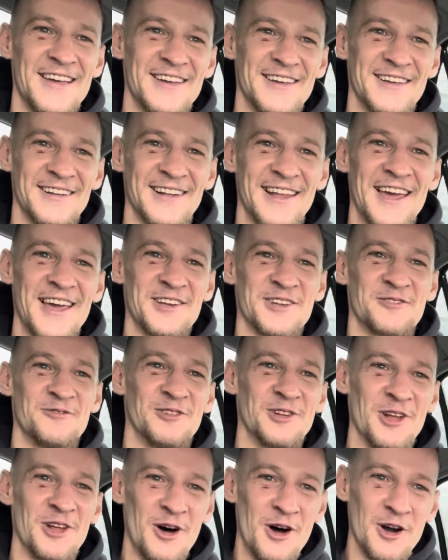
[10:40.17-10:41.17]
Wow. Last
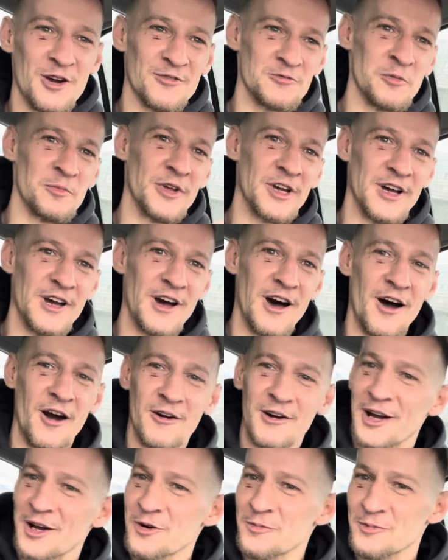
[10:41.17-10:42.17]
vlog from the
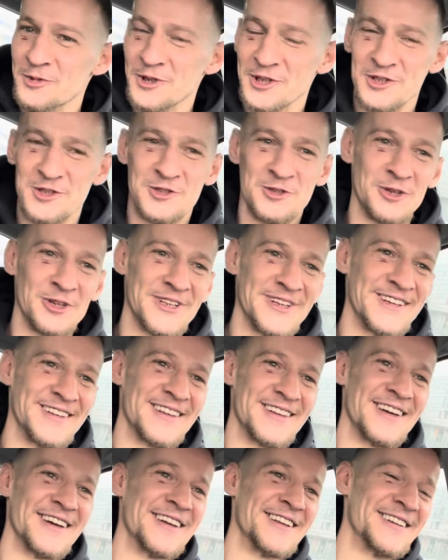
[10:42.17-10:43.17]
car. I hope you enjoyed it,
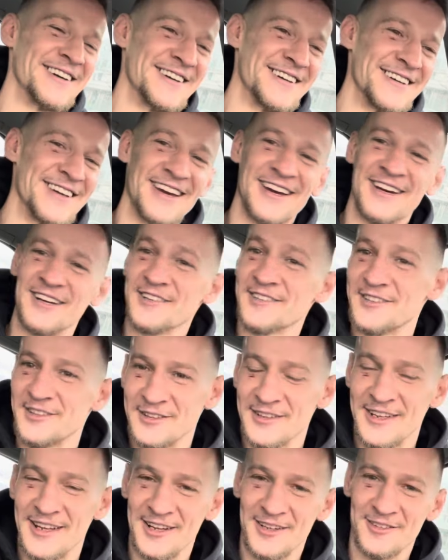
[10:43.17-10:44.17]
and yeah, I'll see you
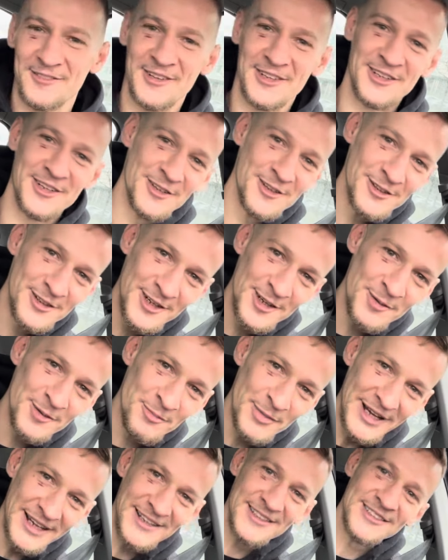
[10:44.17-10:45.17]
in the next video.
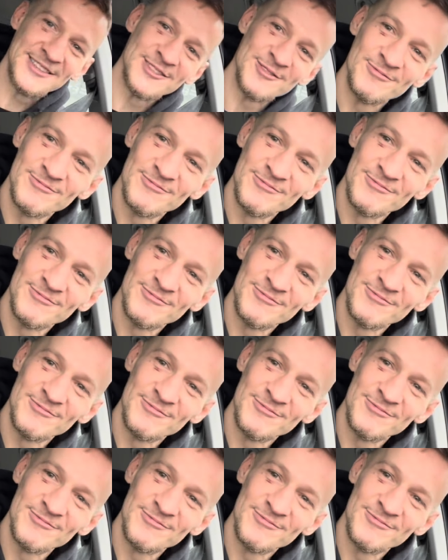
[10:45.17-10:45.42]
Peace.